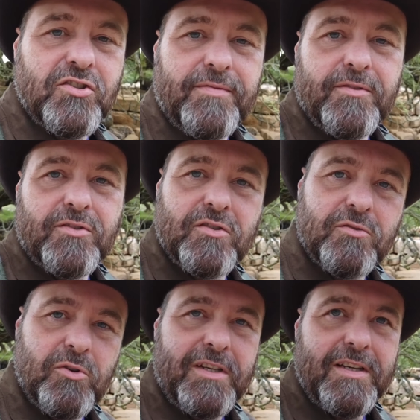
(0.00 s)
differences
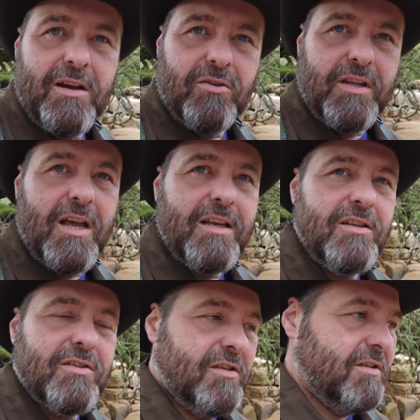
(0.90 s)
between now and then
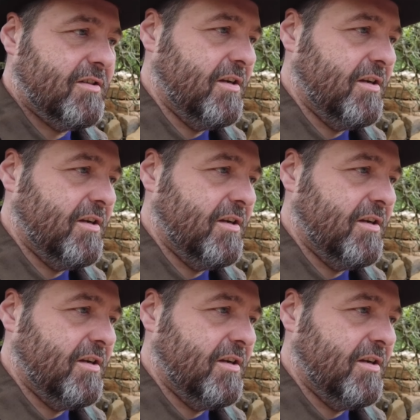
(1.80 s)
is that